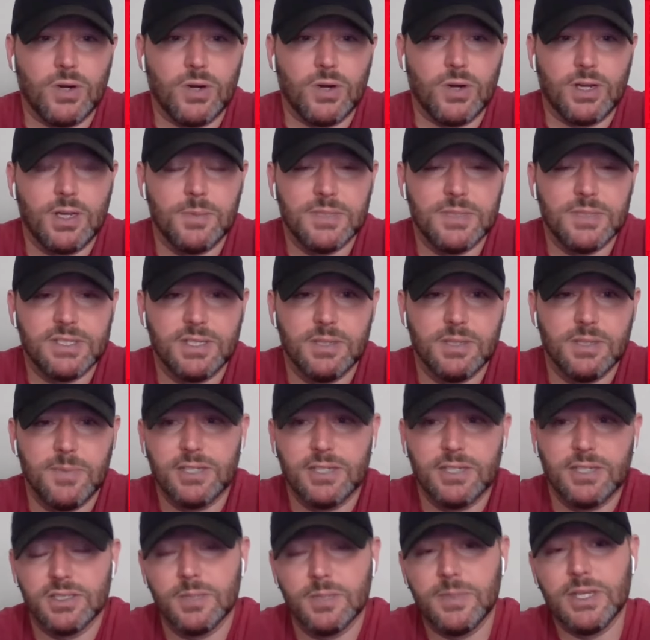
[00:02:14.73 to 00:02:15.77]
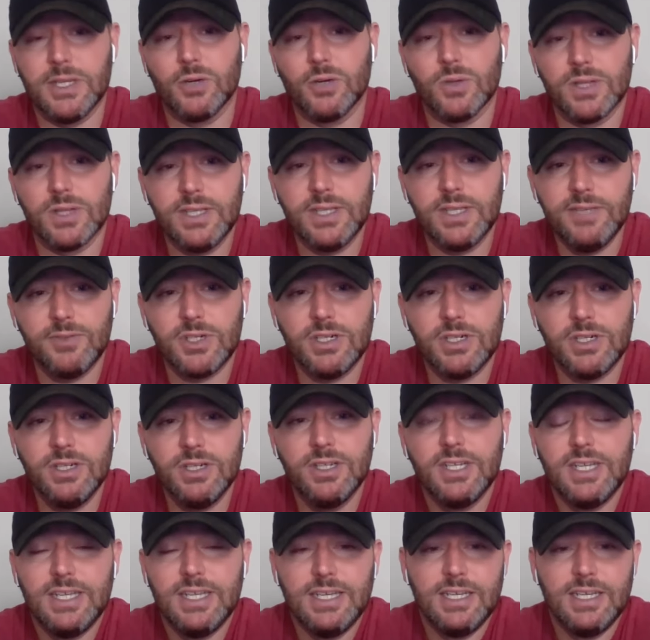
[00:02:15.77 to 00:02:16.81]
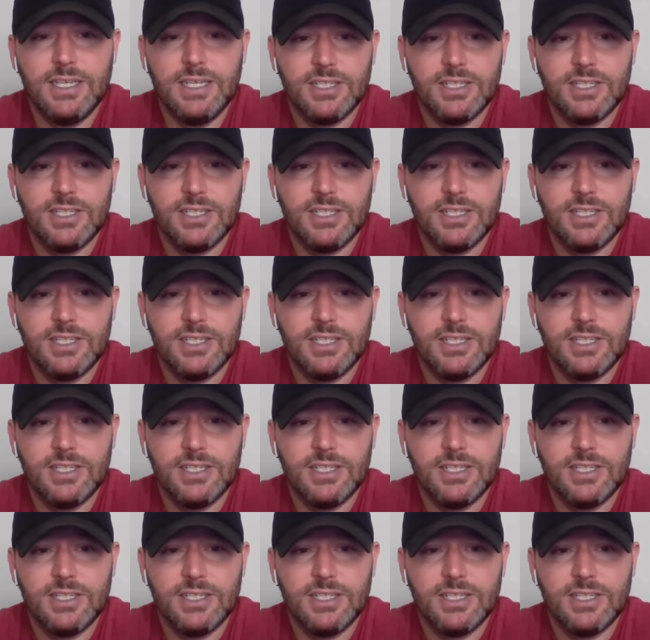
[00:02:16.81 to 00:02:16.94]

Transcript: before coming to the majors to be a reliever,